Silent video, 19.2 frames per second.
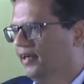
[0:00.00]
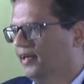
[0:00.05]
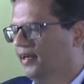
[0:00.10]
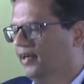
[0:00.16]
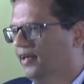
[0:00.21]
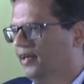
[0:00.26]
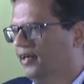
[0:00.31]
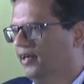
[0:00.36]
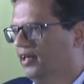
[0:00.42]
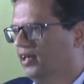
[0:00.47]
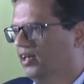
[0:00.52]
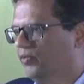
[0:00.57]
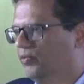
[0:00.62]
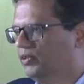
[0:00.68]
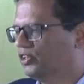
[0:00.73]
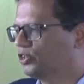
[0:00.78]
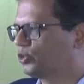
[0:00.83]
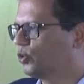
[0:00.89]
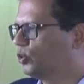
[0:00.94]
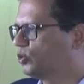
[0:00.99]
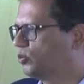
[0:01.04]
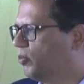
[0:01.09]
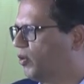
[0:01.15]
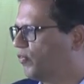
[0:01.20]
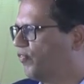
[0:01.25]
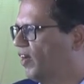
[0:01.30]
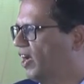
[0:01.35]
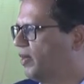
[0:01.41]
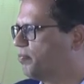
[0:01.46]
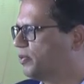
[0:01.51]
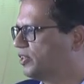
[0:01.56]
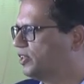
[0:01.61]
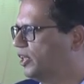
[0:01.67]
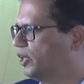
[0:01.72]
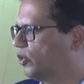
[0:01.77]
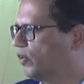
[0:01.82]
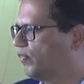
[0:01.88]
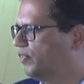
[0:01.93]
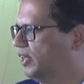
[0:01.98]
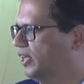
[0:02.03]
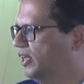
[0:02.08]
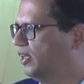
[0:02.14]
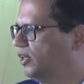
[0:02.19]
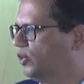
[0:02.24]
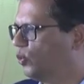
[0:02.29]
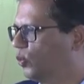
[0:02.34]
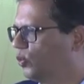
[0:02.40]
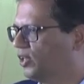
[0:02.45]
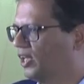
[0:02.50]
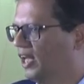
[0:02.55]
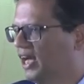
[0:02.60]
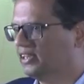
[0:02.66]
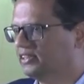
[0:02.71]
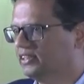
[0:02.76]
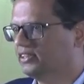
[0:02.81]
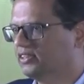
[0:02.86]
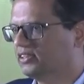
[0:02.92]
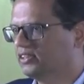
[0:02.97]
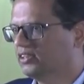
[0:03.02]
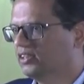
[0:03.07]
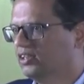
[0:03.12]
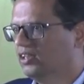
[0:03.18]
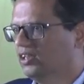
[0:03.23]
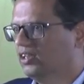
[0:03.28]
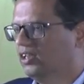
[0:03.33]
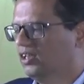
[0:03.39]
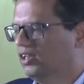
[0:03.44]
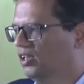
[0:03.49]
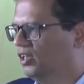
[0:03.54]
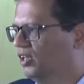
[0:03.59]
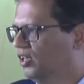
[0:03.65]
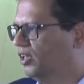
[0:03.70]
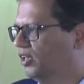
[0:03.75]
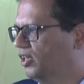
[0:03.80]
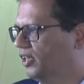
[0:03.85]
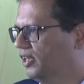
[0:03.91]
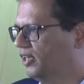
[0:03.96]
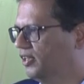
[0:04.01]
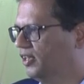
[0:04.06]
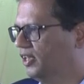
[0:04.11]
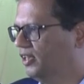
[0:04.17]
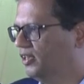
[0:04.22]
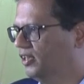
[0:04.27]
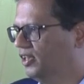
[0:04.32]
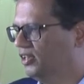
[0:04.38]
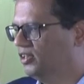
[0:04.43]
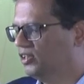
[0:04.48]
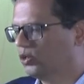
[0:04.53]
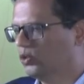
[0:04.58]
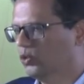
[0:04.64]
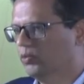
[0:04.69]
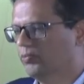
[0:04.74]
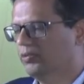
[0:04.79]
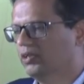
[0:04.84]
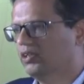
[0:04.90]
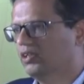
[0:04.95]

uh, which is close to about 5% of the total assets uh, in, in, in the globe.